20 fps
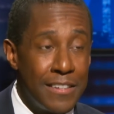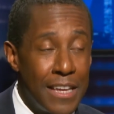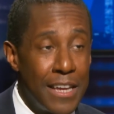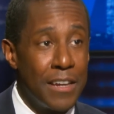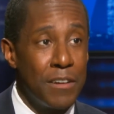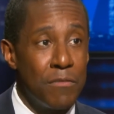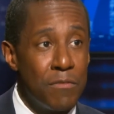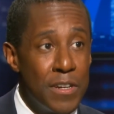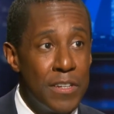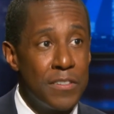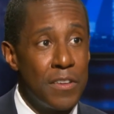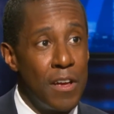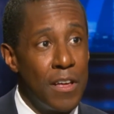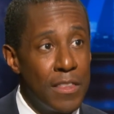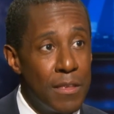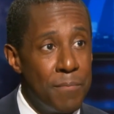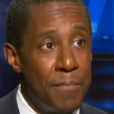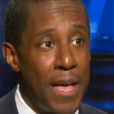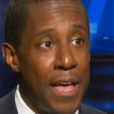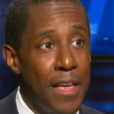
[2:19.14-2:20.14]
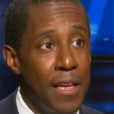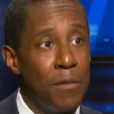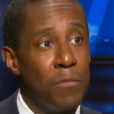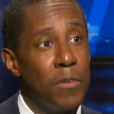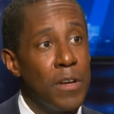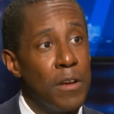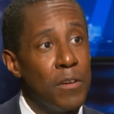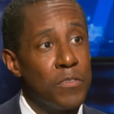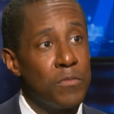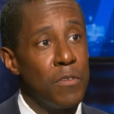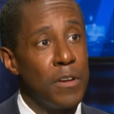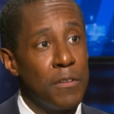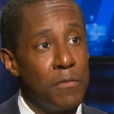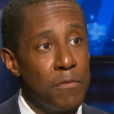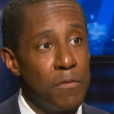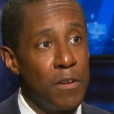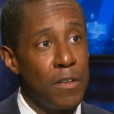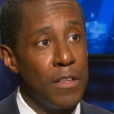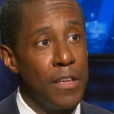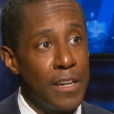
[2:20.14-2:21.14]
increase on the ballot when I was running
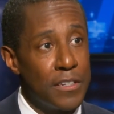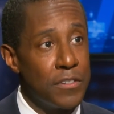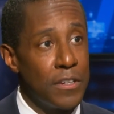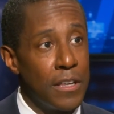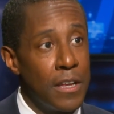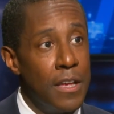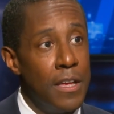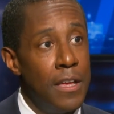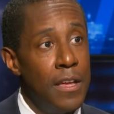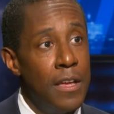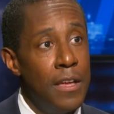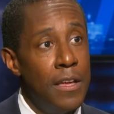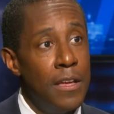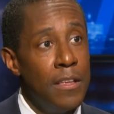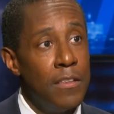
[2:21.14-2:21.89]
for election. Did you